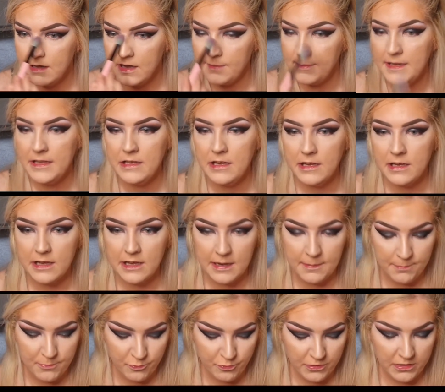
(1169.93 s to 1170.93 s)
I mean, you
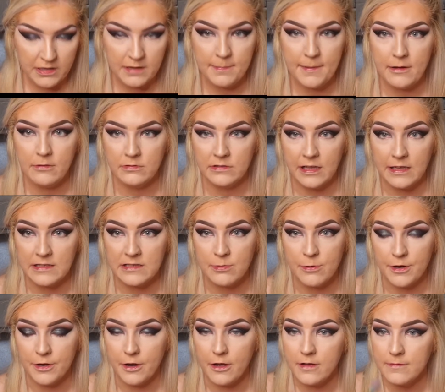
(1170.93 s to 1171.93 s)
can really build this
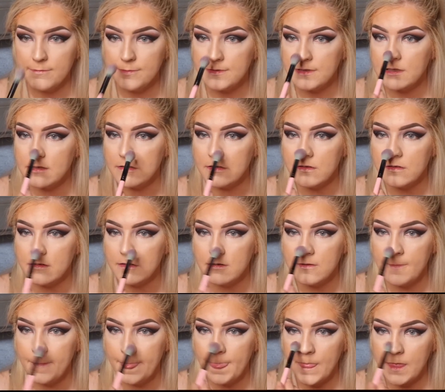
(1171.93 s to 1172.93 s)
one up, so
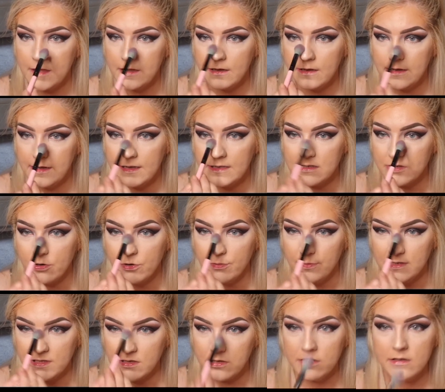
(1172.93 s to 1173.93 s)
that's
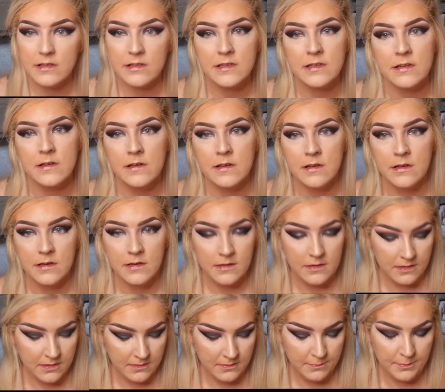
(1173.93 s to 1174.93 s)
always good.
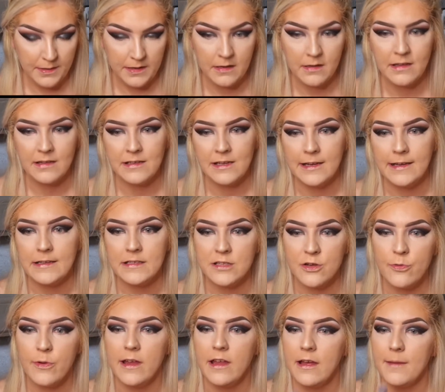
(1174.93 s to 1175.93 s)
But it takes
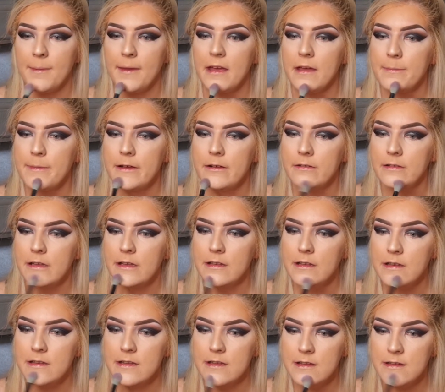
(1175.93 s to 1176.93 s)
quite a bit of building.